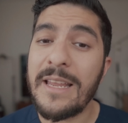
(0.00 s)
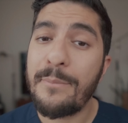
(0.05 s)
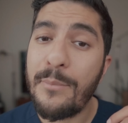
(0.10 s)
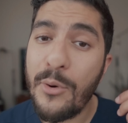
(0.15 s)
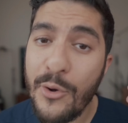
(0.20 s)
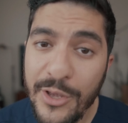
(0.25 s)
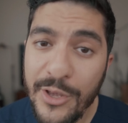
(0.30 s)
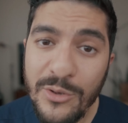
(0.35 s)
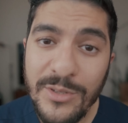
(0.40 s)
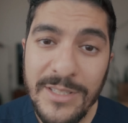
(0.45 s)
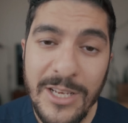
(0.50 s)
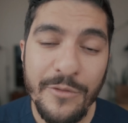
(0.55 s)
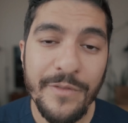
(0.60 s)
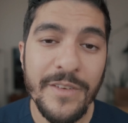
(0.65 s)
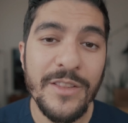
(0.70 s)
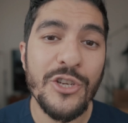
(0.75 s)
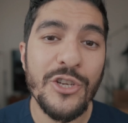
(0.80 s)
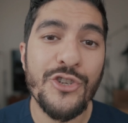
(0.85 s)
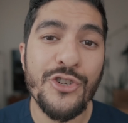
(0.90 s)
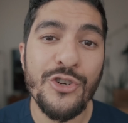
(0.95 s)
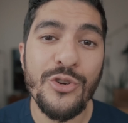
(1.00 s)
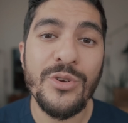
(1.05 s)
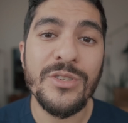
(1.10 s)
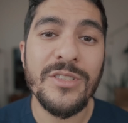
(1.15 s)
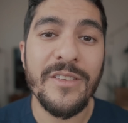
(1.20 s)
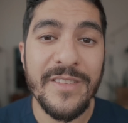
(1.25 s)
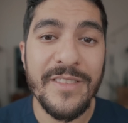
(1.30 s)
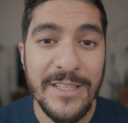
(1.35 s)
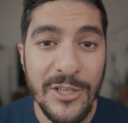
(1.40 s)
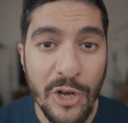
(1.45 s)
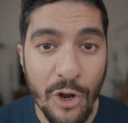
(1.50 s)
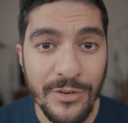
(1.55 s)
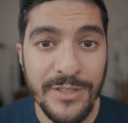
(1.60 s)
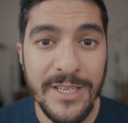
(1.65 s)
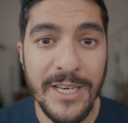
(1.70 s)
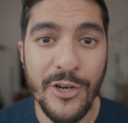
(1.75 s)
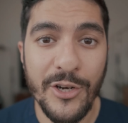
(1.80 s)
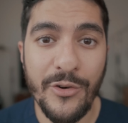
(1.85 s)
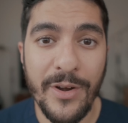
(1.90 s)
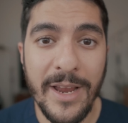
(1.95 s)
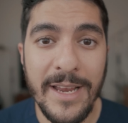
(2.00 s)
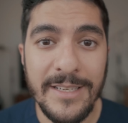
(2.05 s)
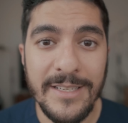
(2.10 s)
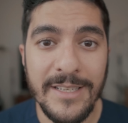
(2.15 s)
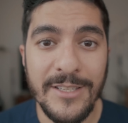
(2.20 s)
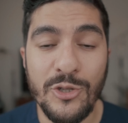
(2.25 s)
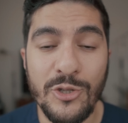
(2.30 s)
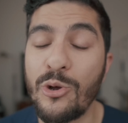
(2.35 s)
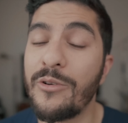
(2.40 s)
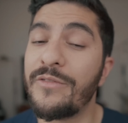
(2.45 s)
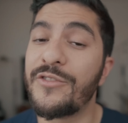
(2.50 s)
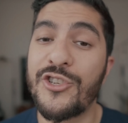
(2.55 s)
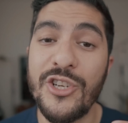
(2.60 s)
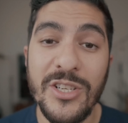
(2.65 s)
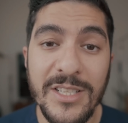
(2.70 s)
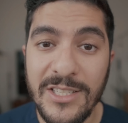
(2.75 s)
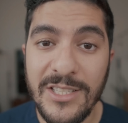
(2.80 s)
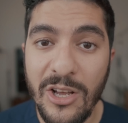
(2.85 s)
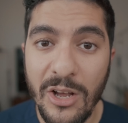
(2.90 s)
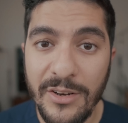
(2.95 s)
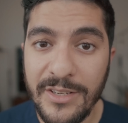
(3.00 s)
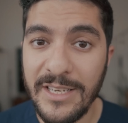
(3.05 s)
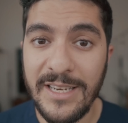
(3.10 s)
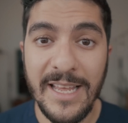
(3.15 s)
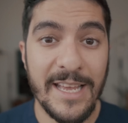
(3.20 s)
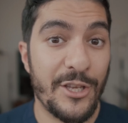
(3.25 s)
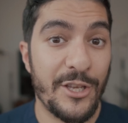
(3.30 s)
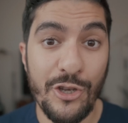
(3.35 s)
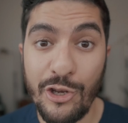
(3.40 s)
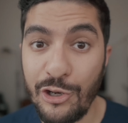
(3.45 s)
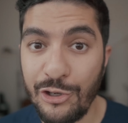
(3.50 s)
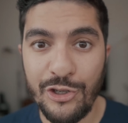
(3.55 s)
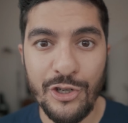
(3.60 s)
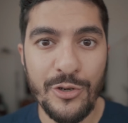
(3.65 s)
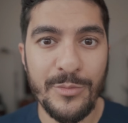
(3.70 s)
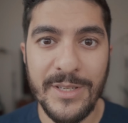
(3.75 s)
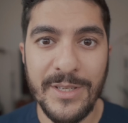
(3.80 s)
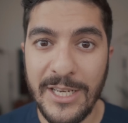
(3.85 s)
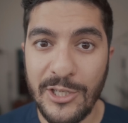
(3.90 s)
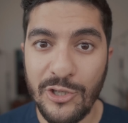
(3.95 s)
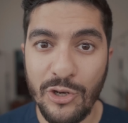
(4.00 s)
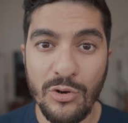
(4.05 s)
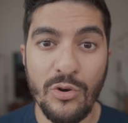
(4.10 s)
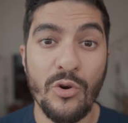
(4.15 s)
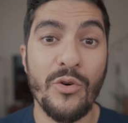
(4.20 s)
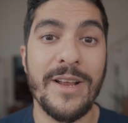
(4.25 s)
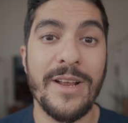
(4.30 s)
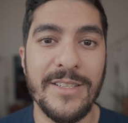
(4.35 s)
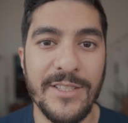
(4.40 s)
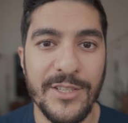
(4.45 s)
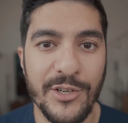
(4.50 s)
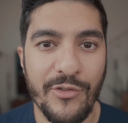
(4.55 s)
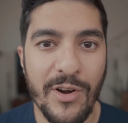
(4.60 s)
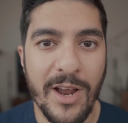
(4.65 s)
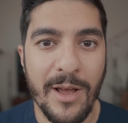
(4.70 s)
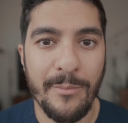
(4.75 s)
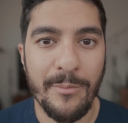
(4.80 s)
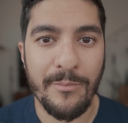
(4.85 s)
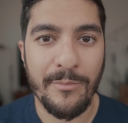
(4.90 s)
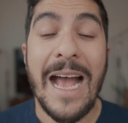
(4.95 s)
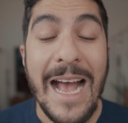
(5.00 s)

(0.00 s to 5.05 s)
then put yourself in the shoes of these content creators who have just started a YouTube, TikTok, or Instagram.